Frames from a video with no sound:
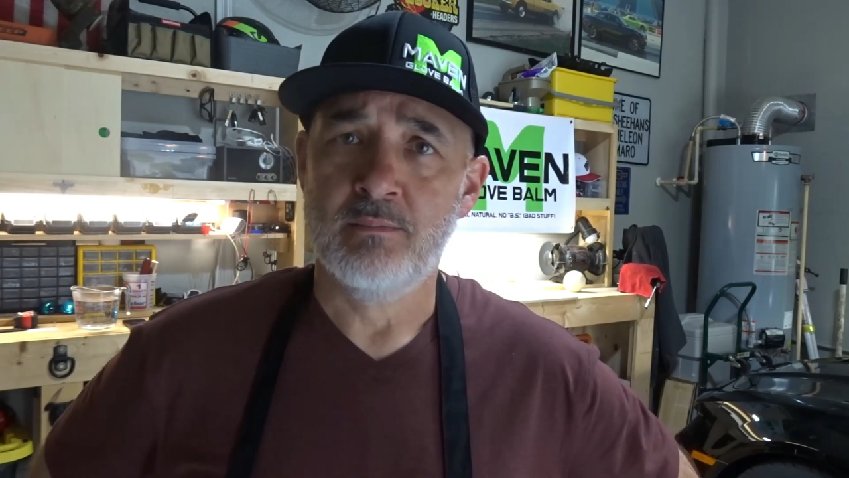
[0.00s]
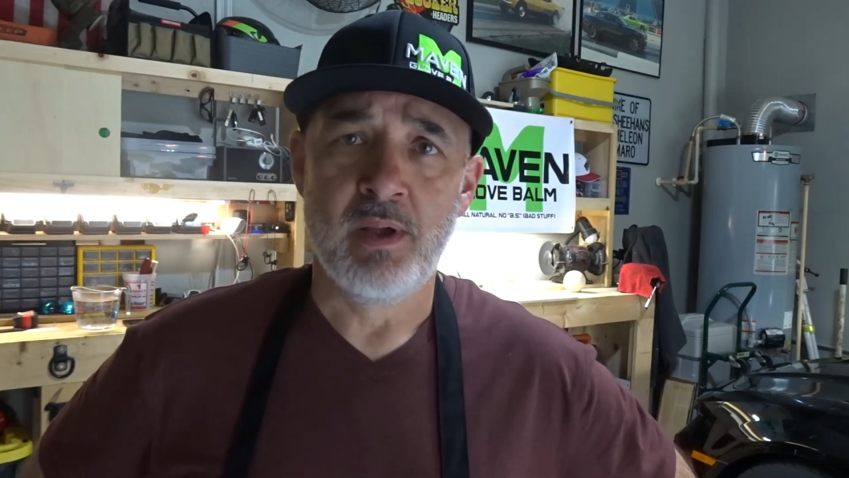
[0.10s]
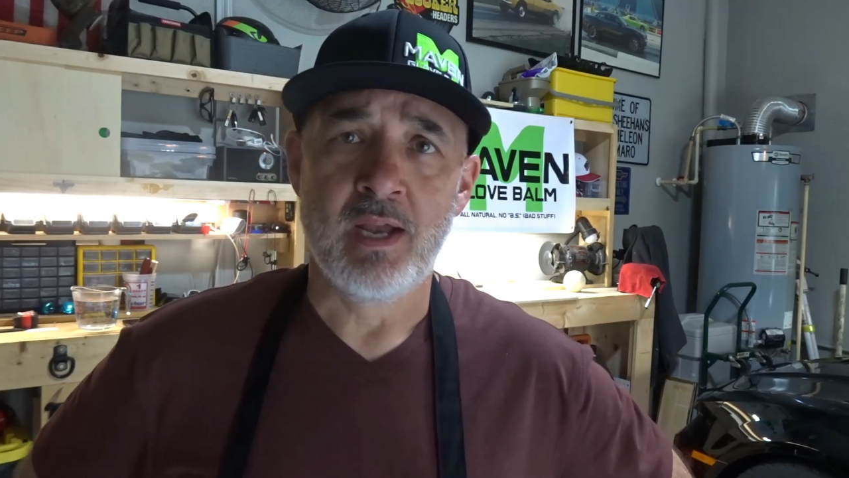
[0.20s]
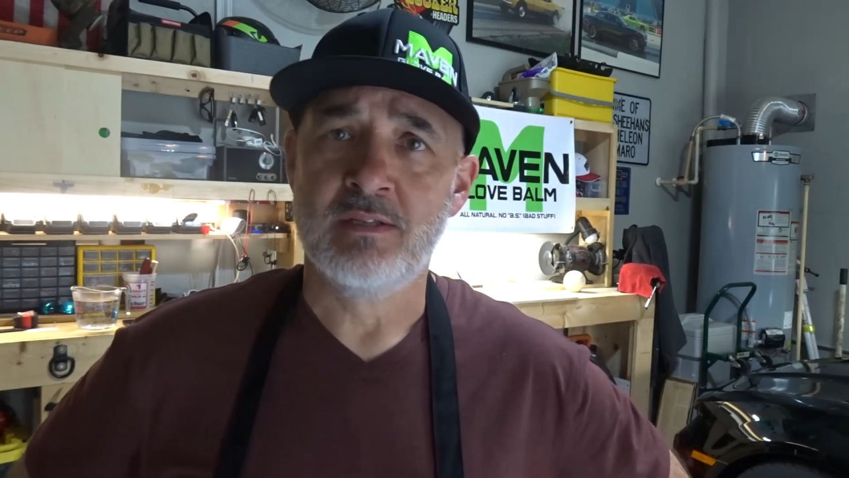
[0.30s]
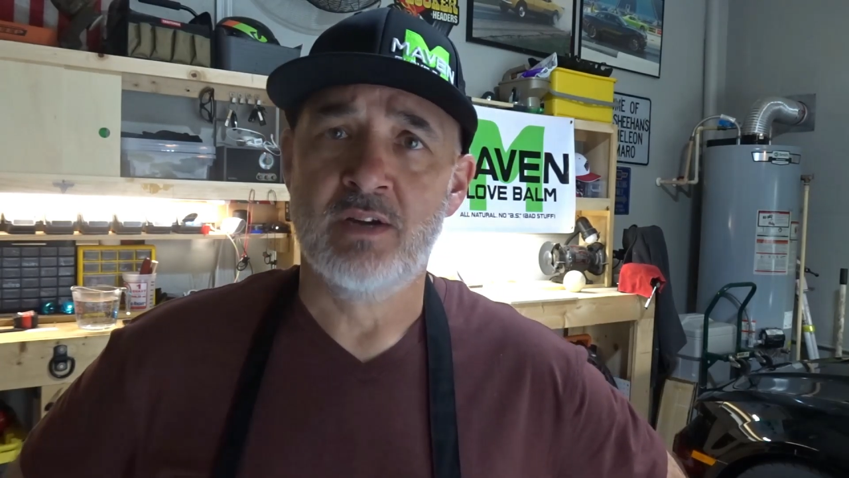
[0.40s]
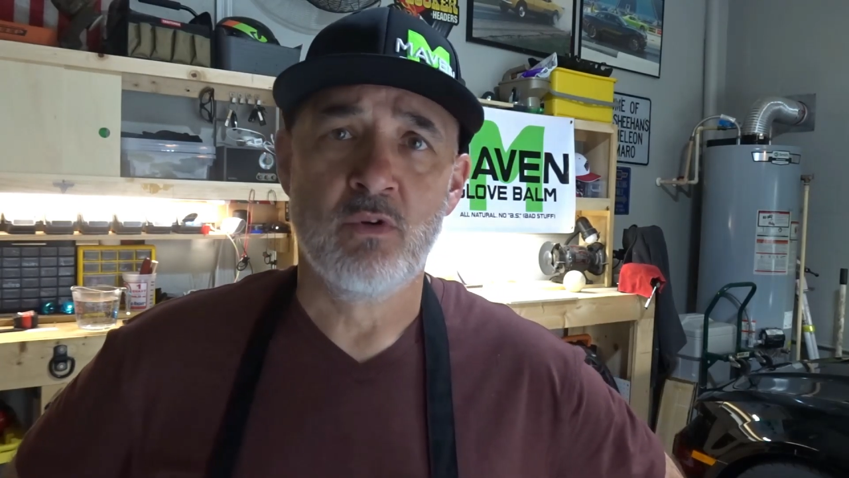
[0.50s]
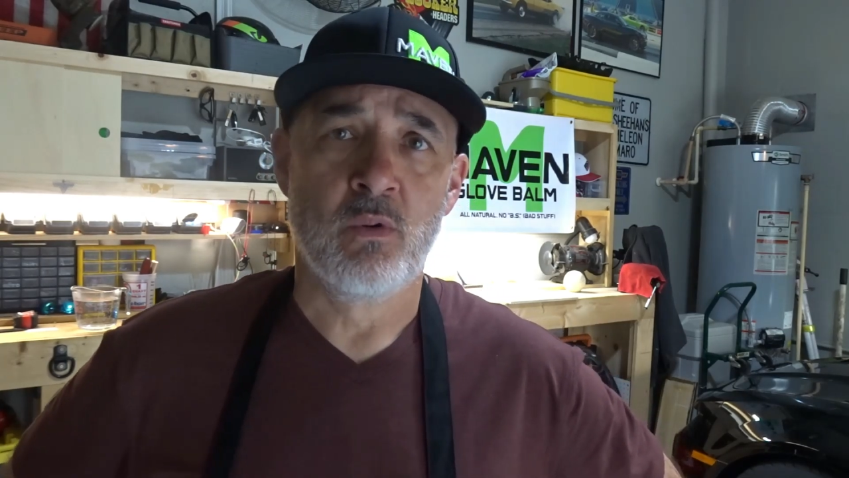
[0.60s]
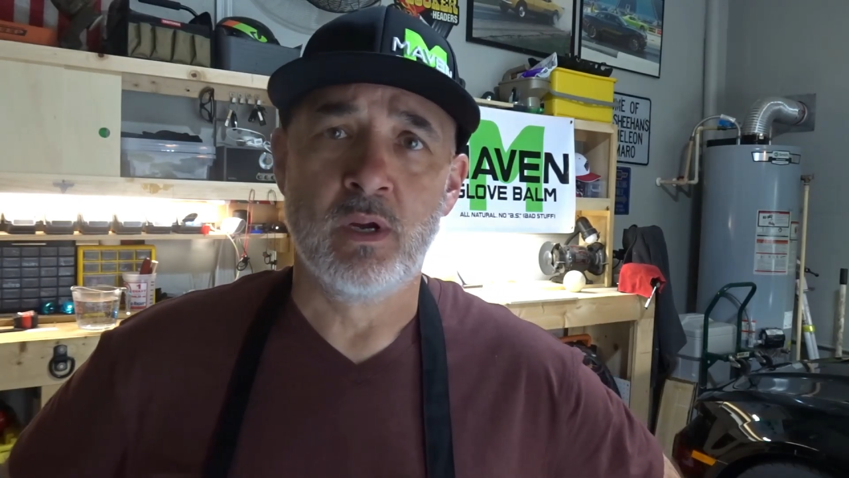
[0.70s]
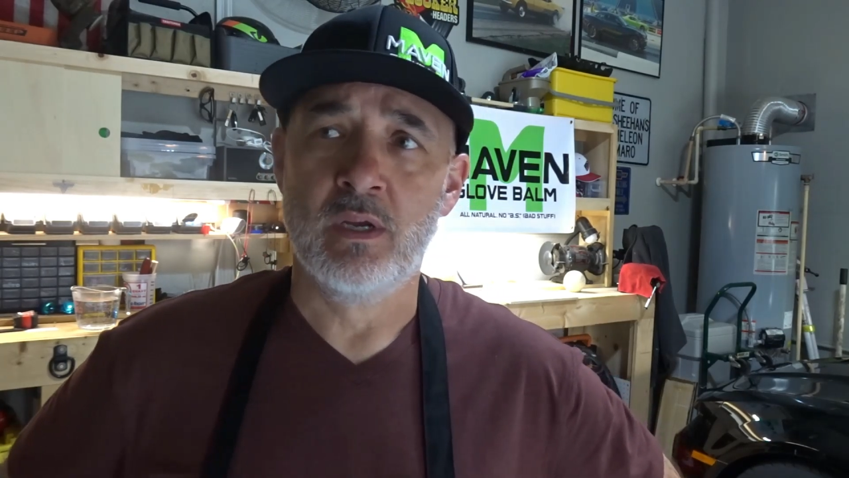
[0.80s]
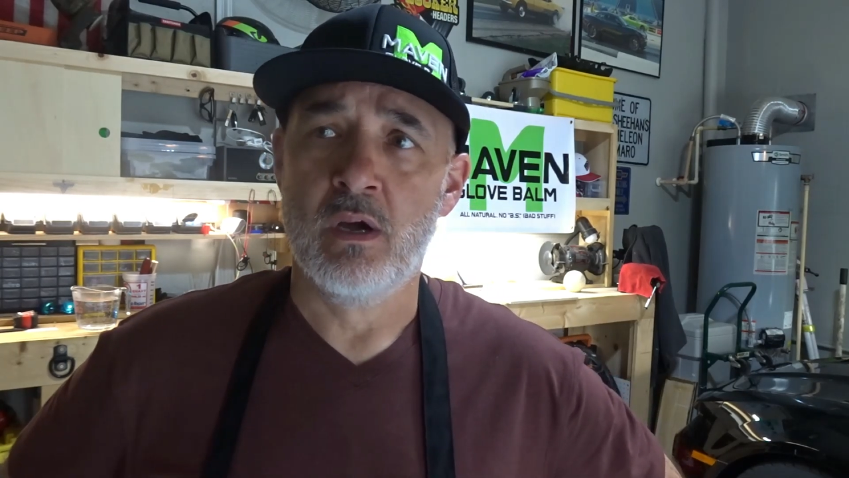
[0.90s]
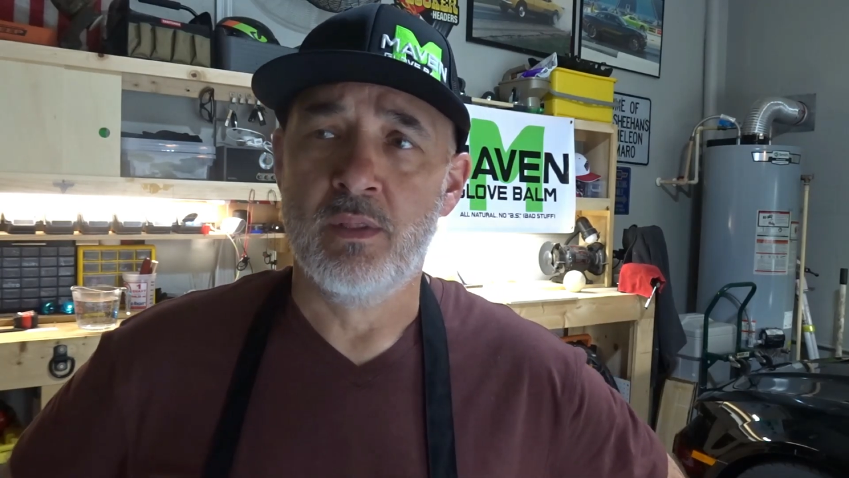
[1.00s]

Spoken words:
pants everywhere he could go.